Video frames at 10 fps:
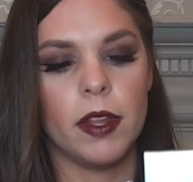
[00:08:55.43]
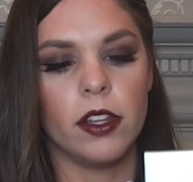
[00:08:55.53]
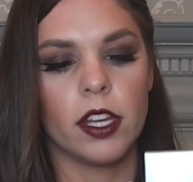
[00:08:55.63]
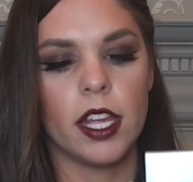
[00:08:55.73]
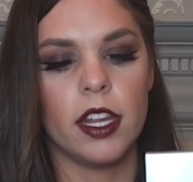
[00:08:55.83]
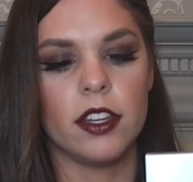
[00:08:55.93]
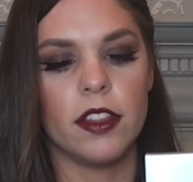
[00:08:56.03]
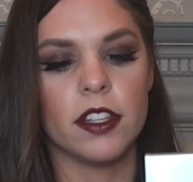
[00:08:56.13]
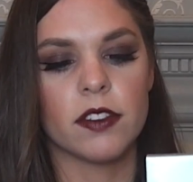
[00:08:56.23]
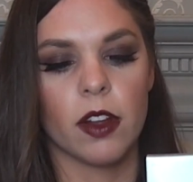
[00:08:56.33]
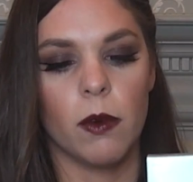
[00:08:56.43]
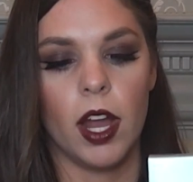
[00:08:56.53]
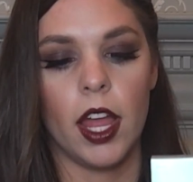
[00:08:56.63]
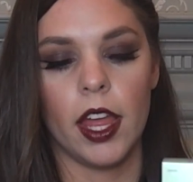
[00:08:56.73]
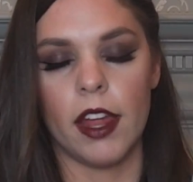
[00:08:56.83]
been looking into this for a
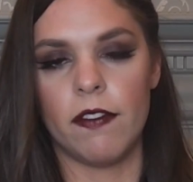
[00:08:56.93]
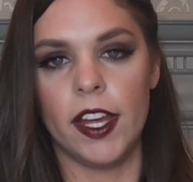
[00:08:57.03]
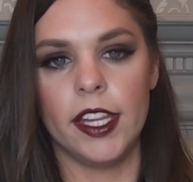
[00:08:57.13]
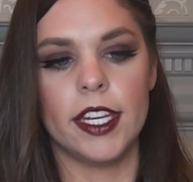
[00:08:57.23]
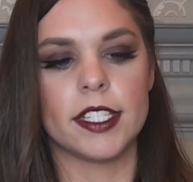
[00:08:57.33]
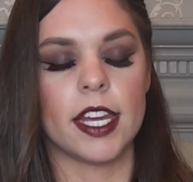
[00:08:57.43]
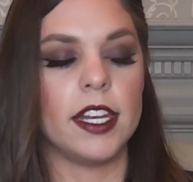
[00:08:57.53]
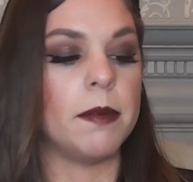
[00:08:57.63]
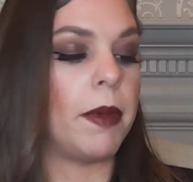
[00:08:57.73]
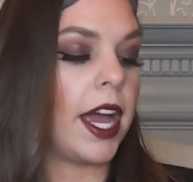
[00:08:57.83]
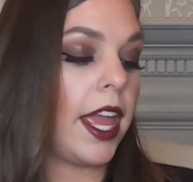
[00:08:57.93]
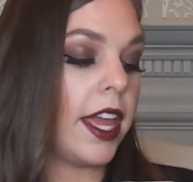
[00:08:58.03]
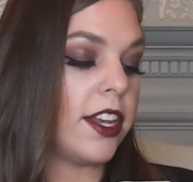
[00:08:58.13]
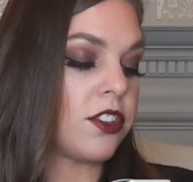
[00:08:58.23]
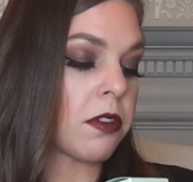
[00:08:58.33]
while and I finally decided to buy
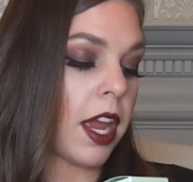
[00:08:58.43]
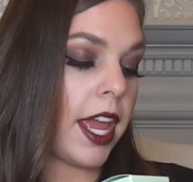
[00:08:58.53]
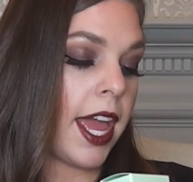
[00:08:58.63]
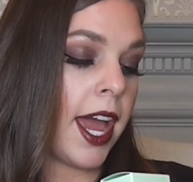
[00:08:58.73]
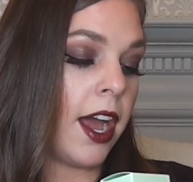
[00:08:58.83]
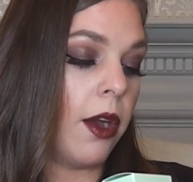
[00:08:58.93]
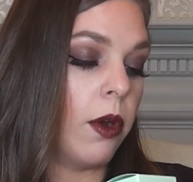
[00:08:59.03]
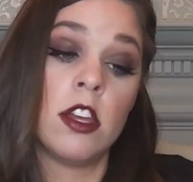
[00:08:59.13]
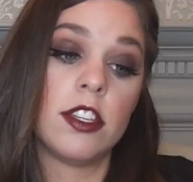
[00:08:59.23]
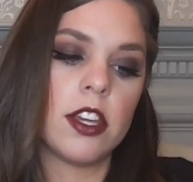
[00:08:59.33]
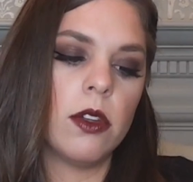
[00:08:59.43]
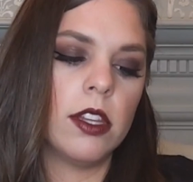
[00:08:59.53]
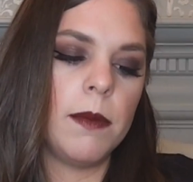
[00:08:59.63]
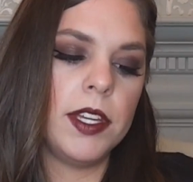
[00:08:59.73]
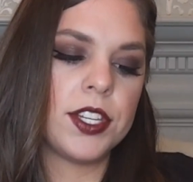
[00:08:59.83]
it and try it out. So
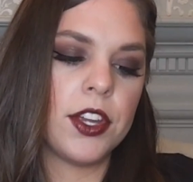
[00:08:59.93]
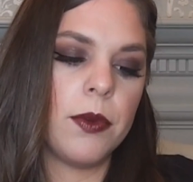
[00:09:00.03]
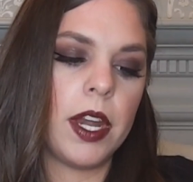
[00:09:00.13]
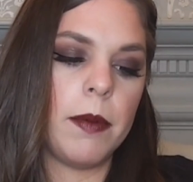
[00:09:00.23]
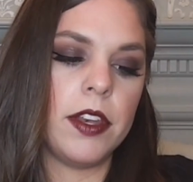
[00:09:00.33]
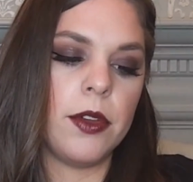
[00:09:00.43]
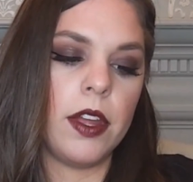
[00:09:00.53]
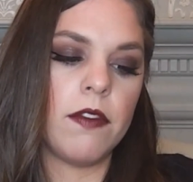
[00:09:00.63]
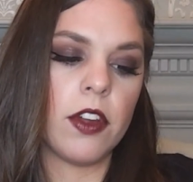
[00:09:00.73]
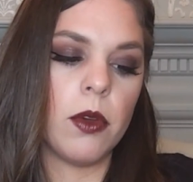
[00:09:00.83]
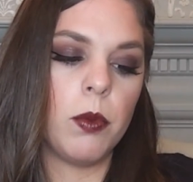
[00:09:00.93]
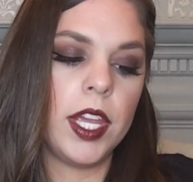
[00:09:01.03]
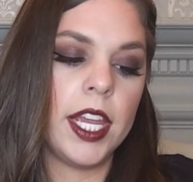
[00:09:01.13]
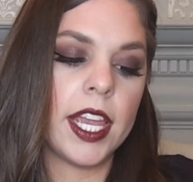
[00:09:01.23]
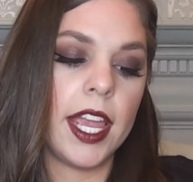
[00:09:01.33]
let me show you what I've been doing for a
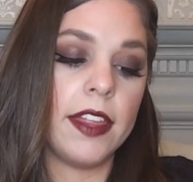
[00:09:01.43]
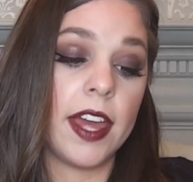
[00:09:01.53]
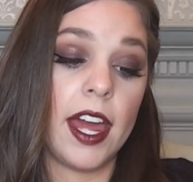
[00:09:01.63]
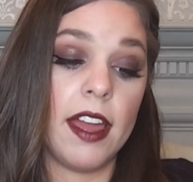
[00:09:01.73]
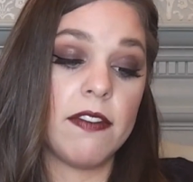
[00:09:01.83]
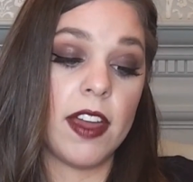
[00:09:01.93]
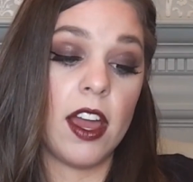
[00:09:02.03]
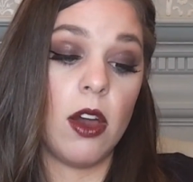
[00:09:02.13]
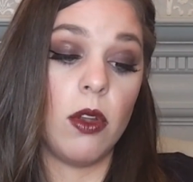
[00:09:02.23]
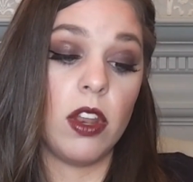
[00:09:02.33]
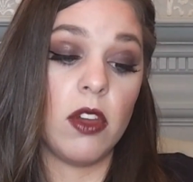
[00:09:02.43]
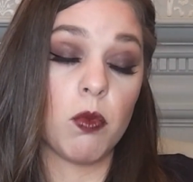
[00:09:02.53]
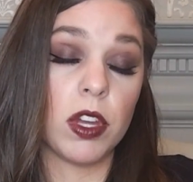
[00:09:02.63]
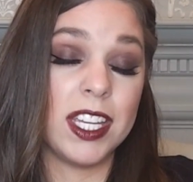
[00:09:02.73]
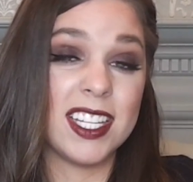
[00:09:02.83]
week that I
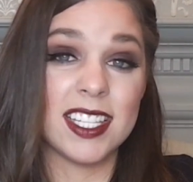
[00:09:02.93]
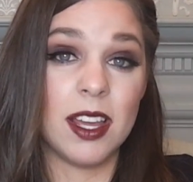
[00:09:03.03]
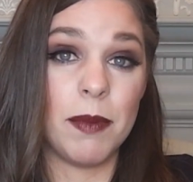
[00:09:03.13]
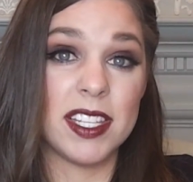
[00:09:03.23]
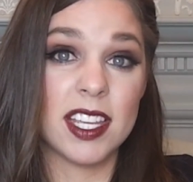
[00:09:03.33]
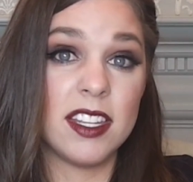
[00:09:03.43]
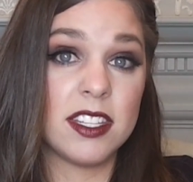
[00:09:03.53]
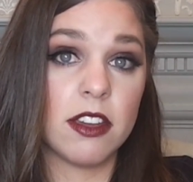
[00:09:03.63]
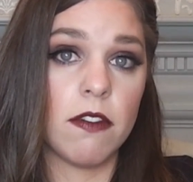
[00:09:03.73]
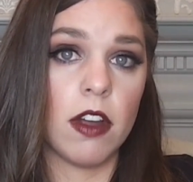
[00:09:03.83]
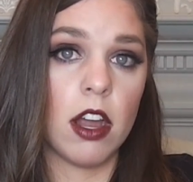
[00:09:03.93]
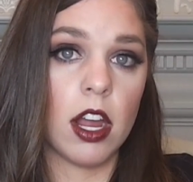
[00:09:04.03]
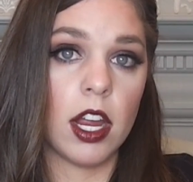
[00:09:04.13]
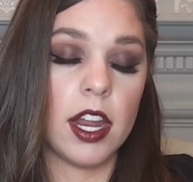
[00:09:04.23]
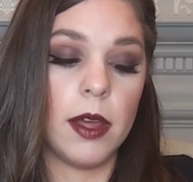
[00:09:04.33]
found really does help my skin so far and